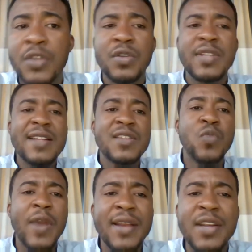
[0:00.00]
So that's
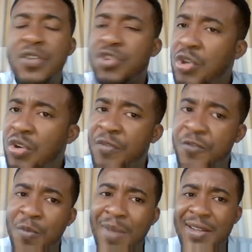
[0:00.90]
where the notion of
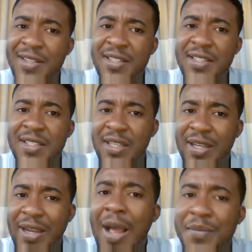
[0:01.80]
human
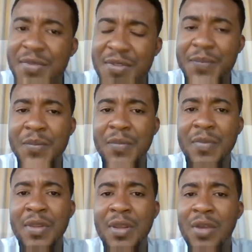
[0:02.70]
dignity comes.
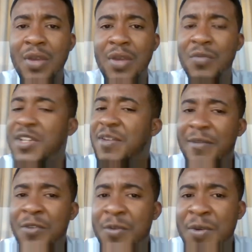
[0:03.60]
We
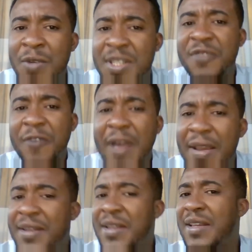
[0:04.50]

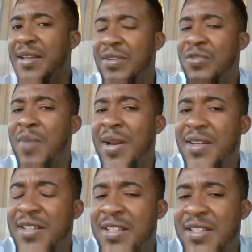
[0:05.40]
define the human
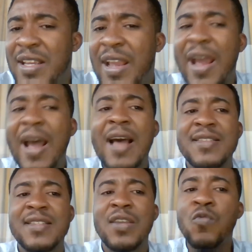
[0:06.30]
dignity
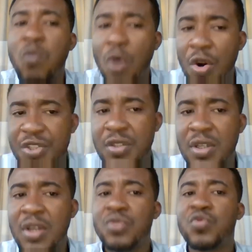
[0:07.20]
as the worth
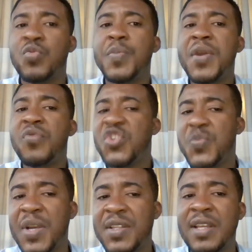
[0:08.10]
to be
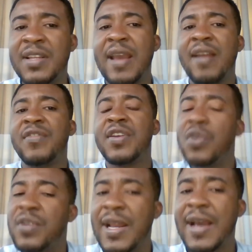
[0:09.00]
respected and
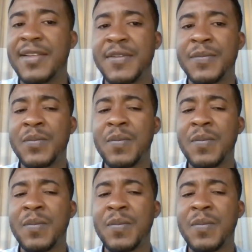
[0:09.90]
recognized.